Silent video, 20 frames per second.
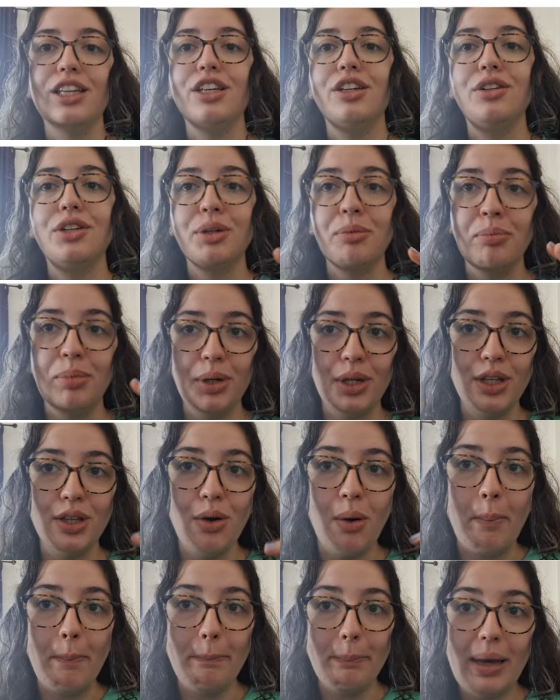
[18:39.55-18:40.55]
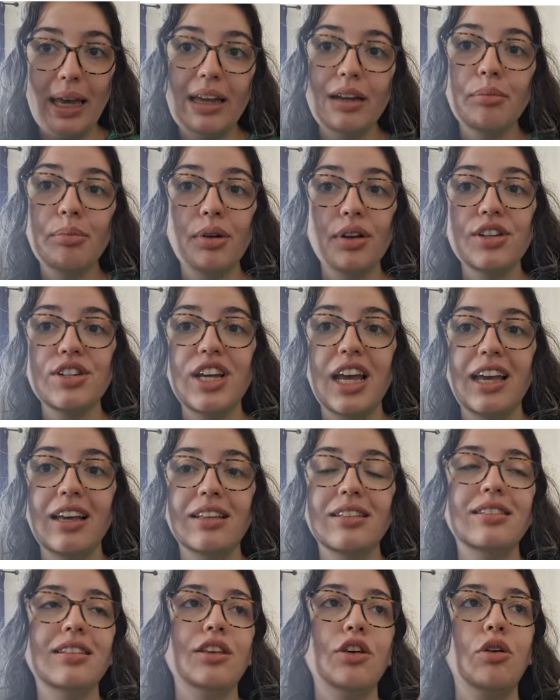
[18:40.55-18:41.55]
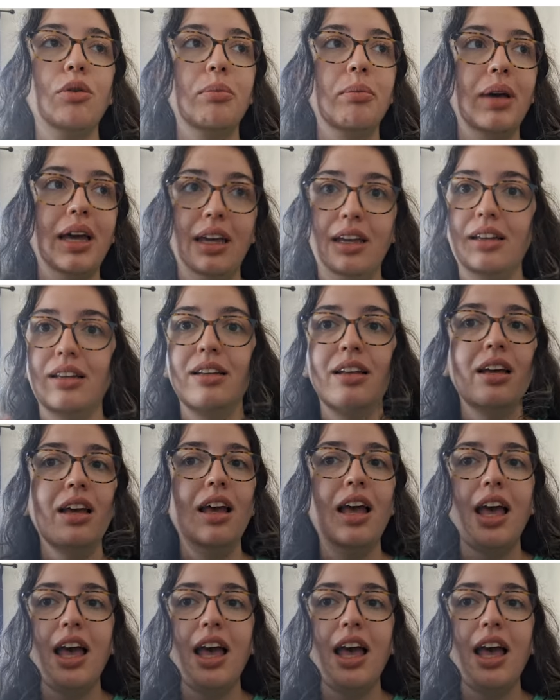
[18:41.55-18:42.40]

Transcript: you can put your main projects, your main